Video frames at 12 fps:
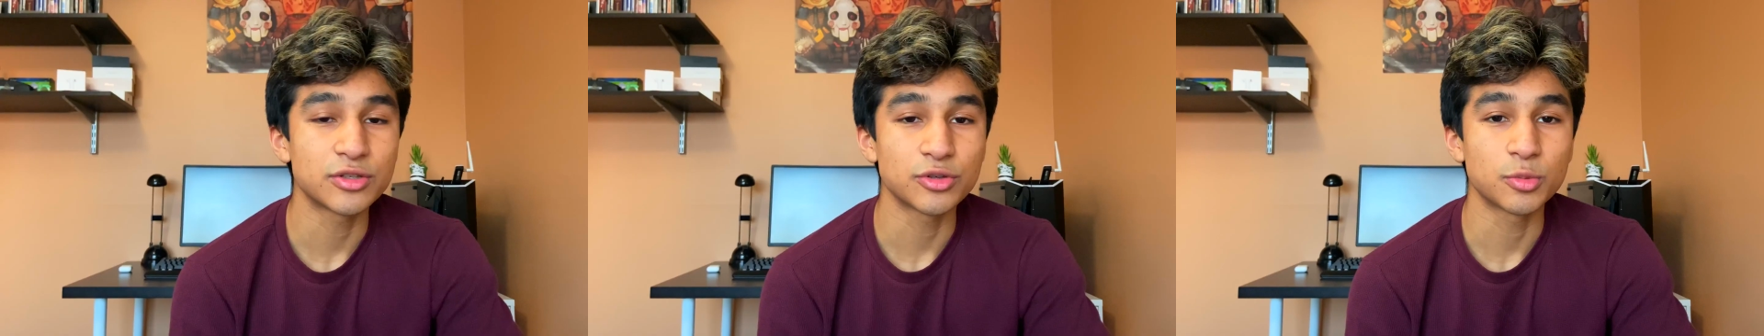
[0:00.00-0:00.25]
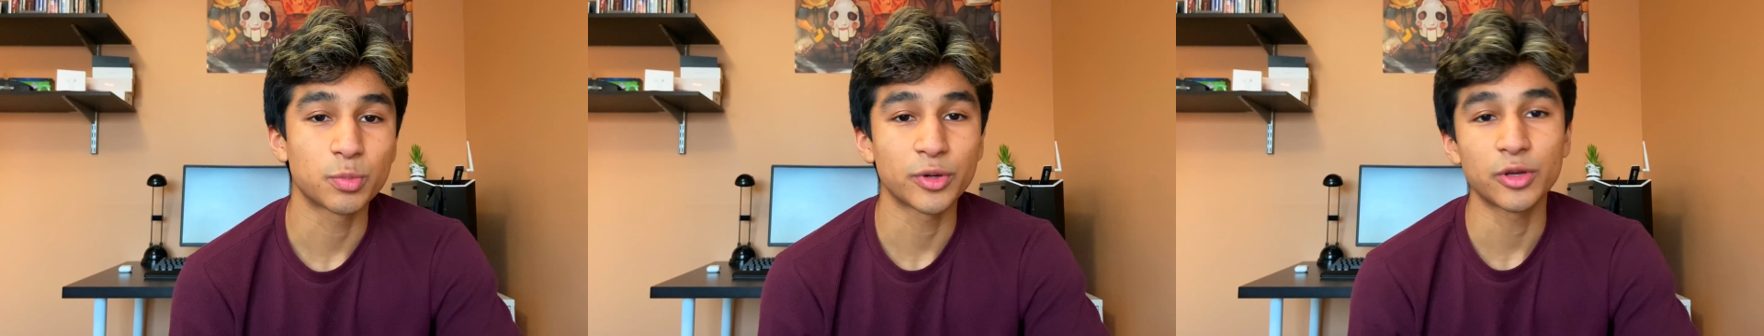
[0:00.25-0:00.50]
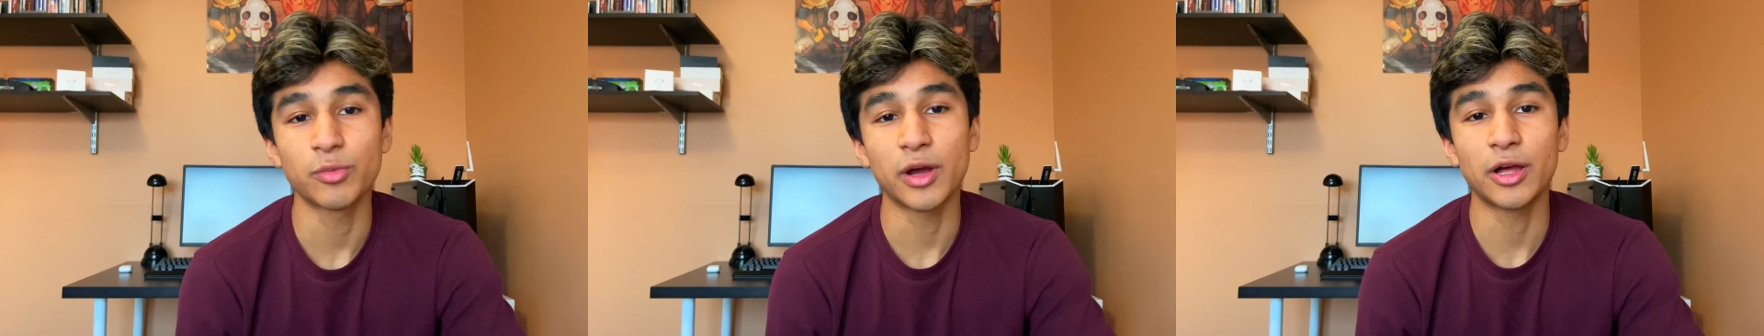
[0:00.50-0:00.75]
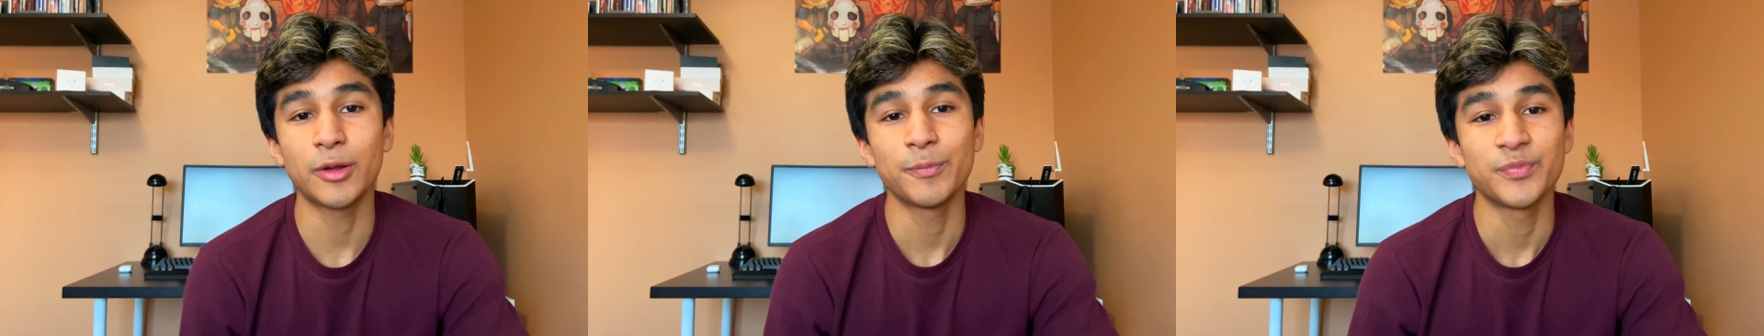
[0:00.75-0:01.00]
to do you pretty
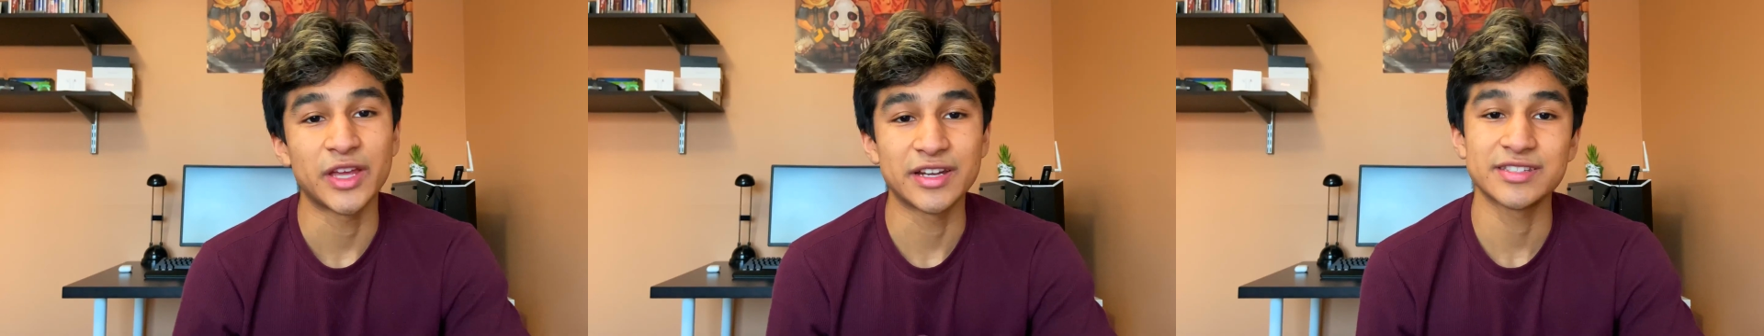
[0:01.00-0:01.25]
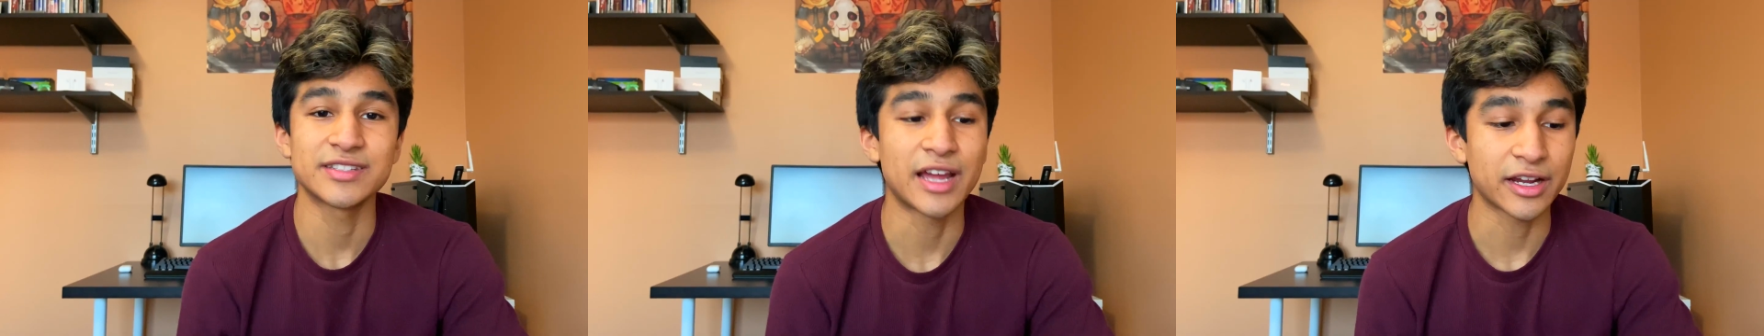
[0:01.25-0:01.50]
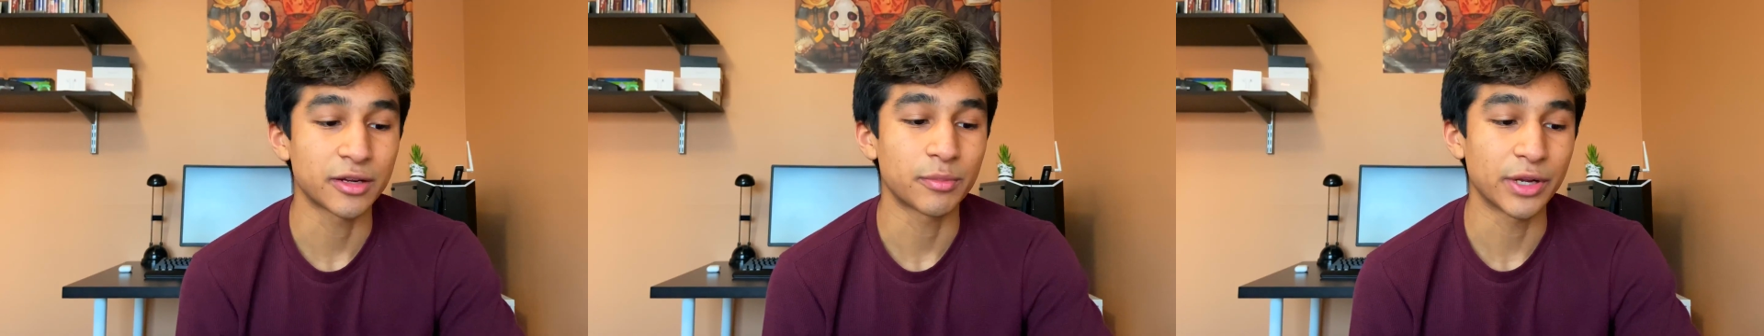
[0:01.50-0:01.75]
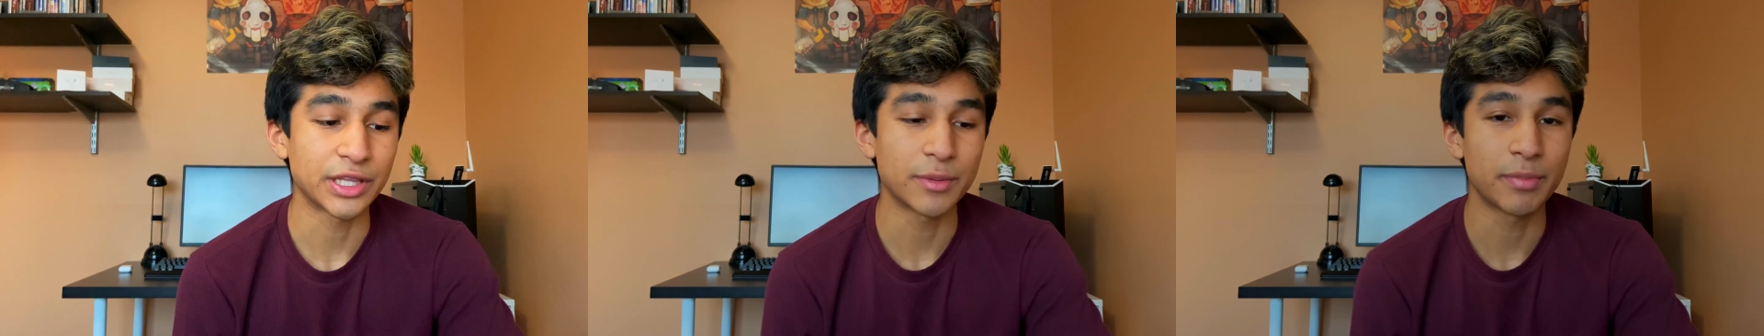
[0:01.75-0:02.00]
well, and it's not going to
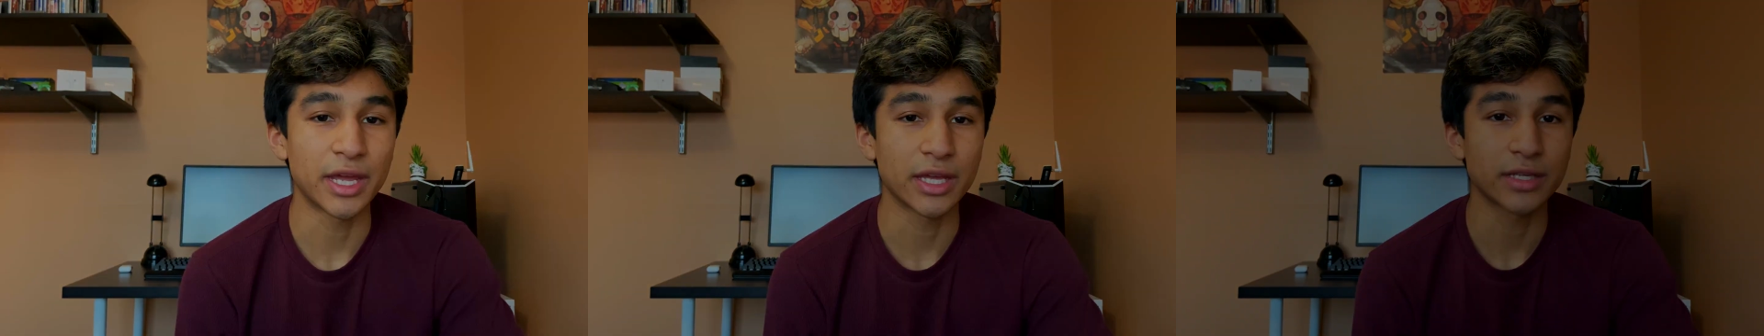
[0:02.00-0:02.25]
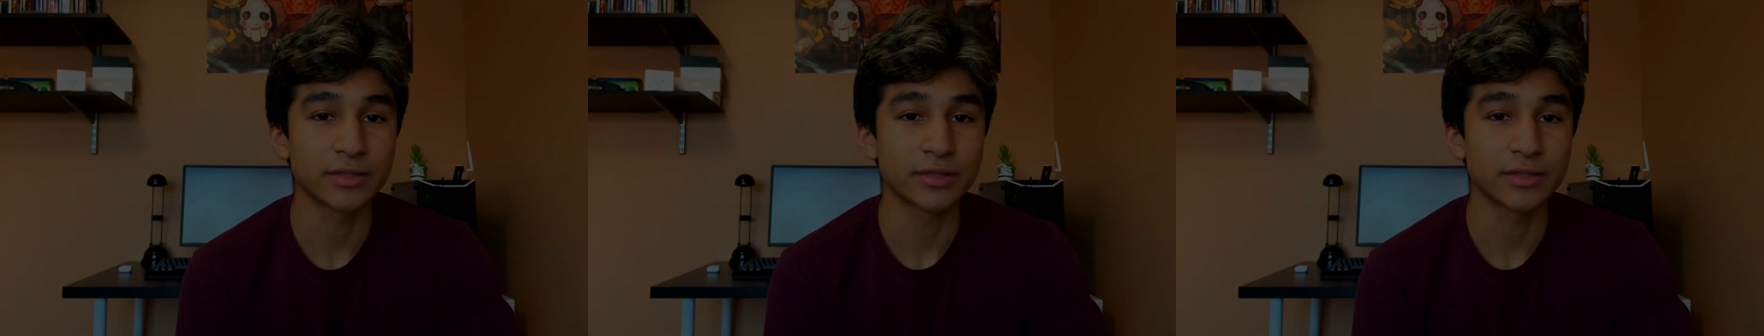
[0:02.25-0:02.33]
break the bank.